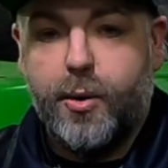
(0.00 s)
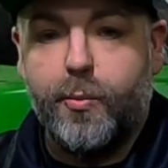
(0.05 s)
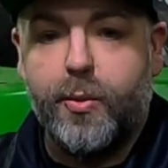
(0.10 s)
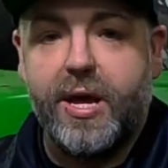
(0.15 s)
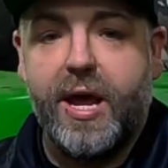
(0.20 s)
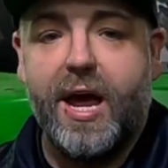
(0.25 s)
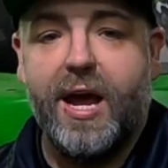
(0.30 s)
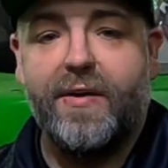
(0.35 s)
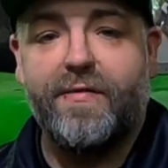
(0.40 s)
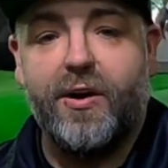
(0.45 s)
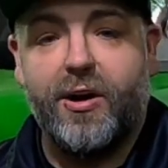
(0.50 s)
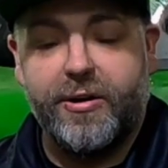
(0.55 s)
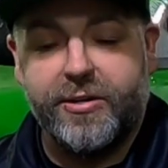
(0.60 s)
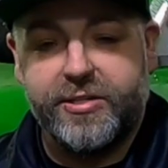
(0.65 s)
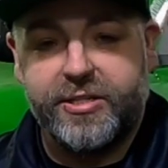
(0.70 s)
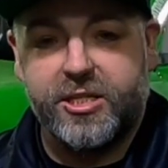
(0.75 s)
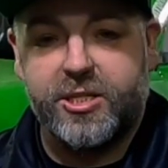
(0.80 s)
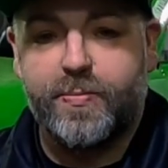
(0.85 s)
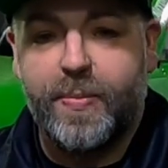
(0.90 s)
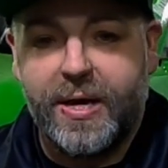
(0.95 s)
We have our
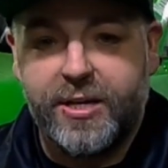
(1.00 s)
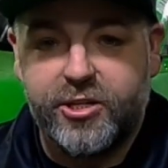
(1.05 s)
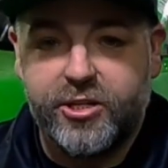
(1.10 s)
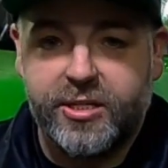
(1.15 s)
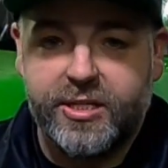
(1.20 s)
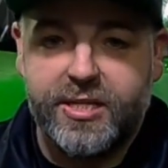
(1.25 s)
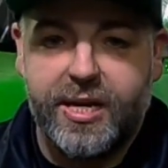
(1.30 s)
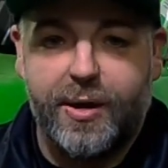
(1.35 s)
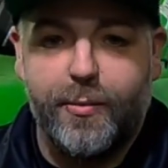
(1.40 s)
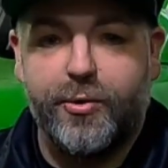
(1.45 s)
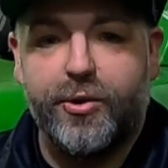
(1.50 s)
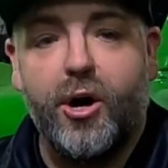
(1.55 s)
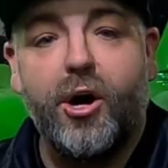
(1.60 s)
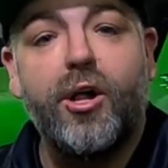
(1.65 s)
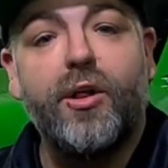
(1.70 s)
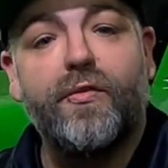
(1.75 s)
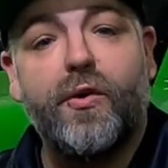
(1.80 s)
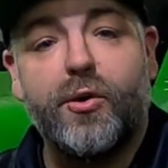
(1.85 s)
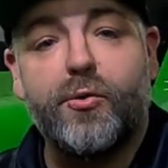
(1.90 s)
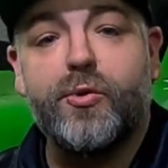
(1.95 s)
suspension set with
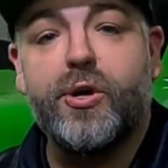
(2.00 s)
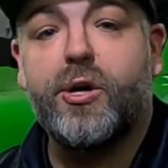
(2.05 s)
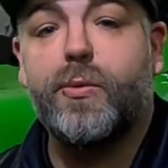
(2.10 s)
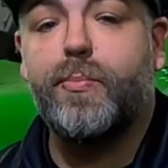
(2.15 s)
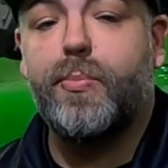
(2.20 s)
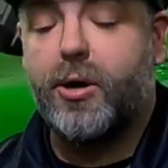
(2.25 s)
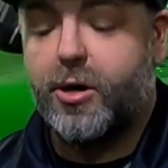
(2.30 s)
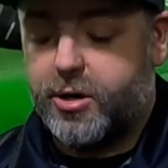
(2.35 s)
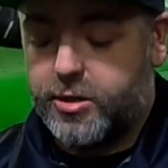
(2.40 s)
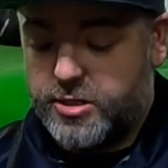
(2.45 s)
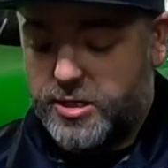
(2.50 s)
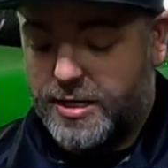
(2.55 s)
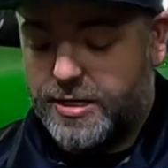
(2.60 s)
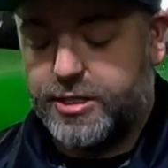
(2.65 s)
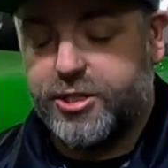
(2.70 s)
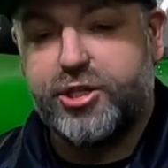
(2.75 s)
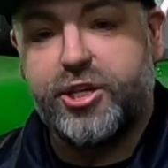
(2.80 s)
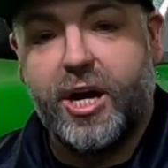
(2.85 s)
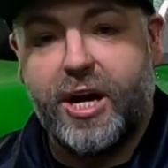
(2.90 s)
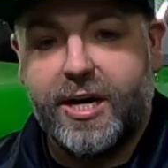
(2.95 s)
all of our rear bars
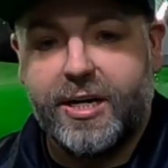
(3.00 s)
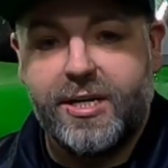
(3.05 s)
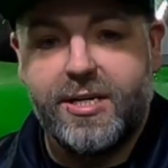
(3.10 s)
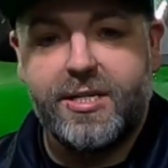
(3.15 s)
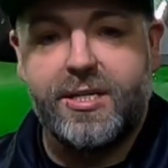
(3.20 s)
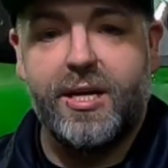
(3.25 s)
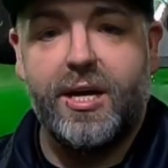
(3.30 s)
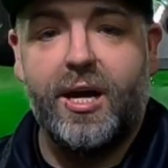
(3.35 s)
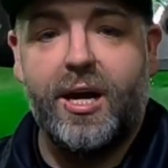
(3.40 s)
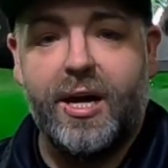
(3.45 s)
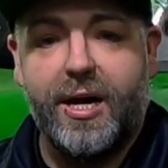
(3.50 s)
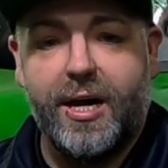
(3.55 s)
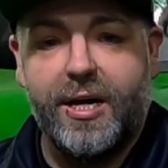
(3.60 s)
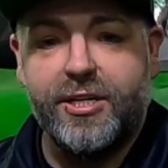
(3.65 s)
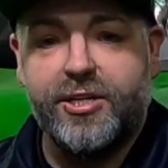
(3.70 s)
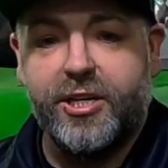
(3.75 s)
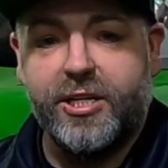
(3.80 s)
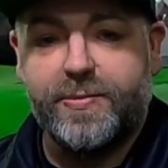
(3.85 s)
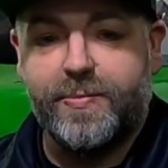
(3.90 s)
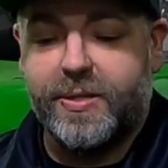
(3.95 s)
and shocks
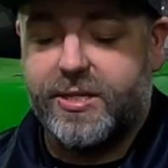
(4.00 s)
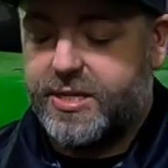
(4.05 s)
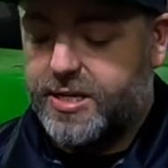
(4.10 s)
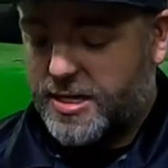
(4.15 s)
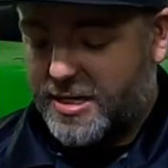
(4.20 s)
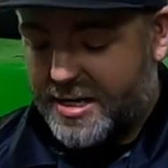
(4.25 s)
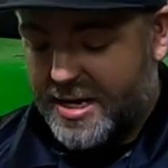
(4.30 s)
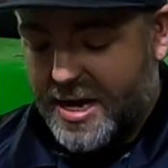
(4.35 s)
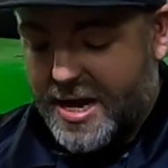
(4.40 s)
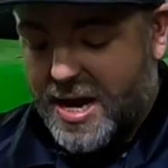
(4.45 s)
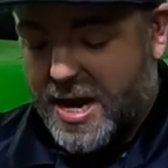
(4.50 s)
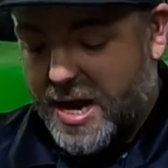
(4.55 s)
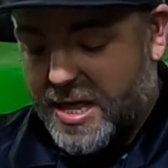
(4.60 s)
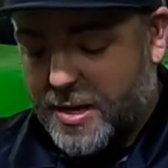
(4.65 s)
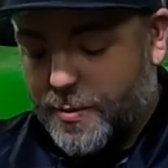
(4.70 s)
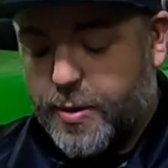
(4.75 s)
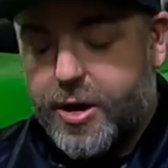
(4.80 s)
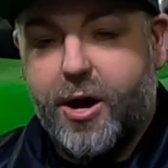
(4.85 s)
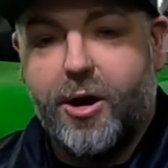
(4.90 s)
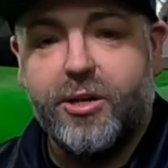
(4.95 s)
adjustments done, and
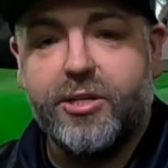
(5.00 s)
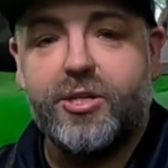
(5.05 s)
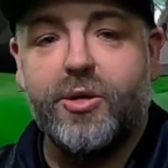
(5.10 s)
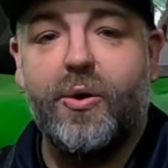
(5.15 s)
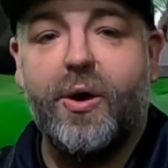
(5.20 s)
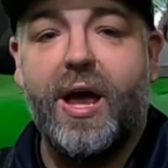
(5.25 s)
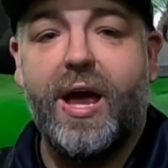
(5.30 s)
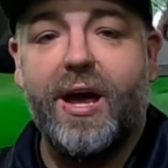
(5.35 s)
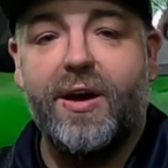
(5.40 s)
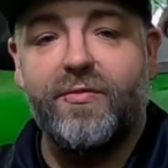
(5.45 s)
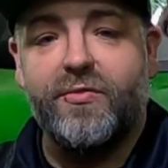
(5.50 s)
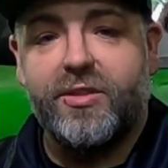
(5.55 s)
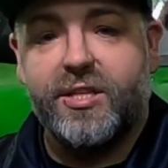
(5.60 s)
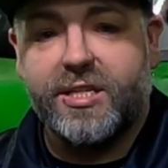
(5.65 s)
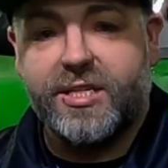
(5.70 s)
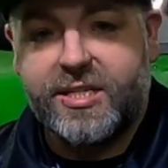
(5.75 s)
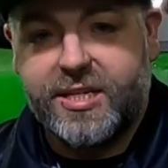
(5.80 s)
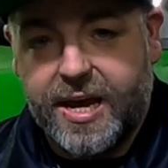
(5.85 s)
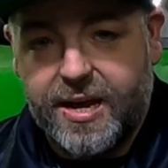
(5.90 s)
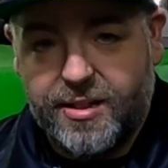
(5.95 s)
then we also have the
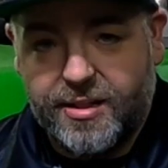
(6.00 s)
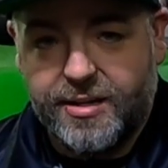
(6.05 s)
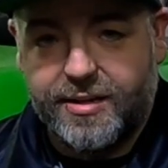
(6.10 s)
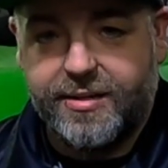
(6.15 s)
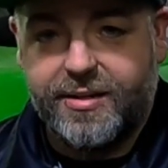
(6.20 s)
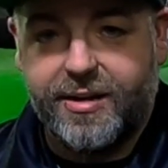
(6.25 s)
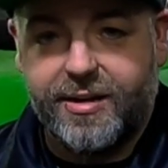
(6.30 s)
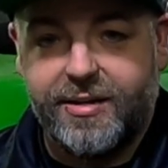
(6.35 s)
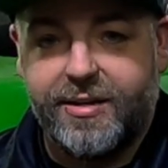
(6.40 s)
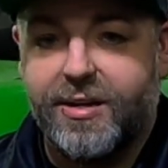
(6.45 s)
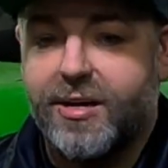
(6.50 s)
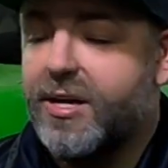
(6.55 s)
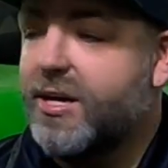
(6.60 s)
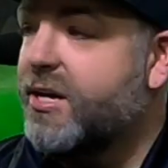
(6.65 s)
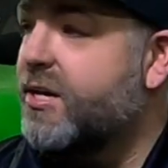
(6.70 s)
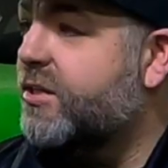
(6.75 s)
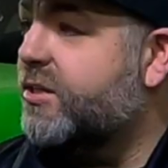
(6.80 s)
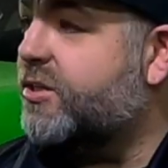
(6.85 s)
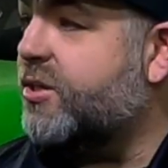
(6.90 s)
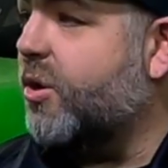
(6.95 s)
scaling done.
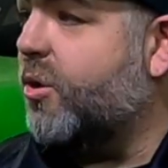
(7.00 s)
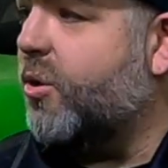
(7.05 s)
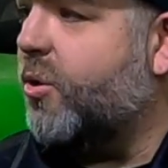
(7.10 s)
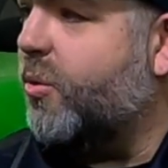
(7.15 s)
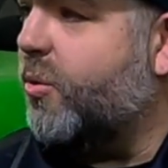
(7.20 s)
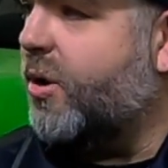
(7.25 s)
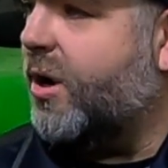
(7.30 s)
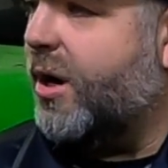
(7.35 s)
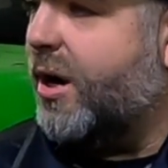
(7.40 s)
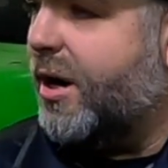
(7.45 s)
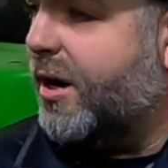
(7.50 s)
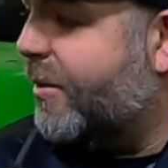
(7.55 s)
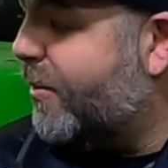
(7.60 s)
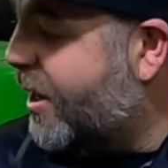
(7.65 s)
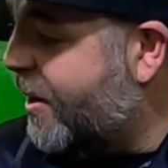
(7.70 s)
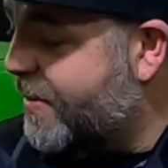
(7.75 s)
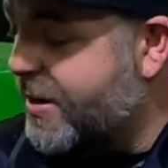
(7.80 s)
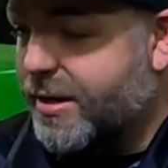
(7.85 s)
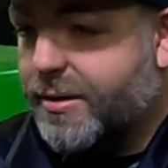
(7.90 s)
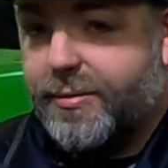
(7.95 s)
So,
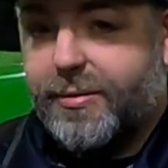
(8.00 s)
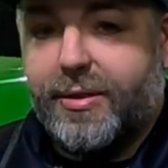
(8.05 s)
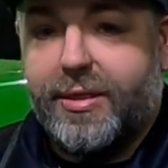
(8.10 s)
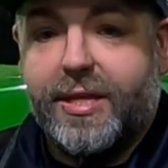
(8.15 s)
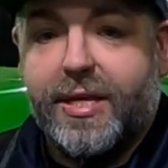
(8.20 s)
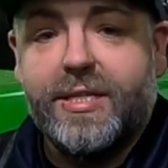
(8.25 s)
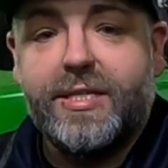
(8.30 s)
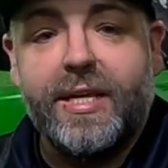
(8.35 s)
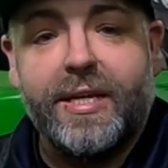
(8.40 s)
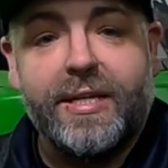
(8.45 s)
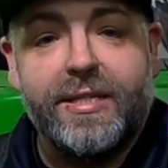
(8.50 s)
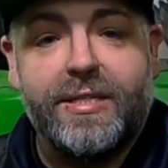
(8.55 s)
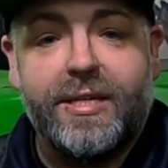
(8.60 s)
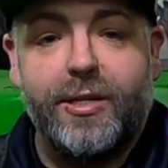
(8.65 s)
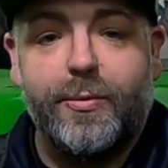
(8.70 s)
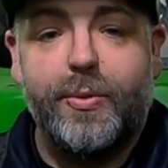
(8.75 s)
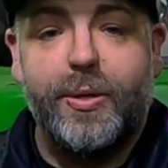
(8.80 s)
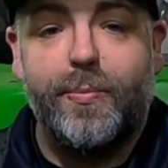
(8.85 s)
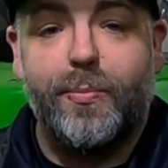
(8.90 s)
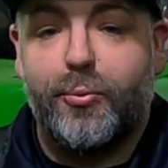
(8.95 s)
I mean, this thing is
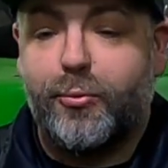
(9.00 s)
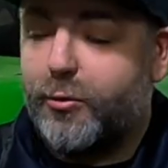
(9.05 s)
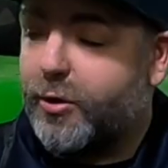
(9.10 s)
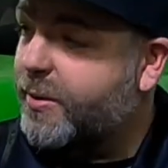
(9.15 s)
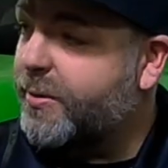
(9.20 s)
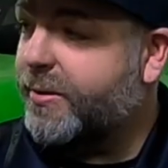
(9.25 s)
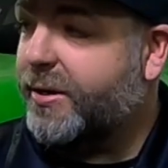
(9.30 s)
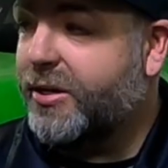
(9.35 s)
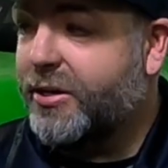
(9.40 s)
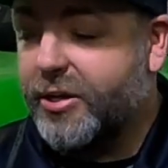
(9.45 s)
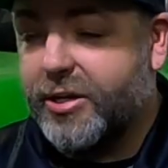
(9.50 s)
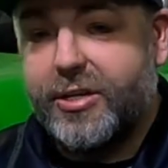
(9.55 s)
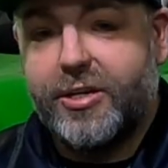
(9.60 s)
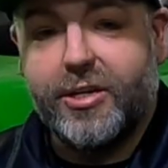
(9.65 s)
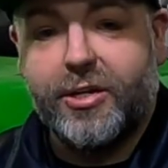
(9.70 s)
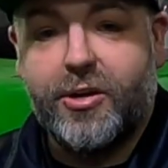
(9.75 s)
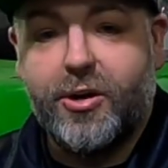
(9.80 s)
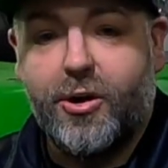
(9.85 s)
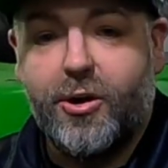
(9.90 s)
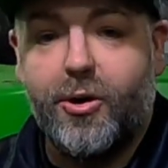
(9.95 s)
going to be pretty good
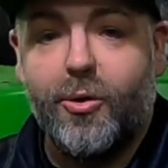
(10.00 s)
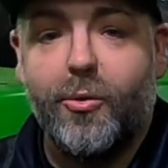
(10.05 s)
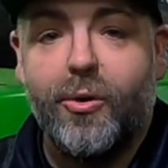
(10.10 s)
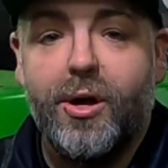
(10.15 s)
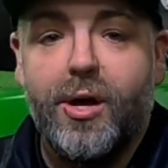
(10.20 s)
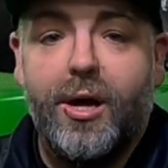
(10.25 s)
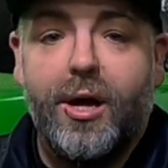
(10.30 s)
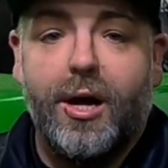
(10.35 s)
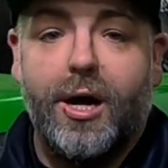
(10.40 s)
to go.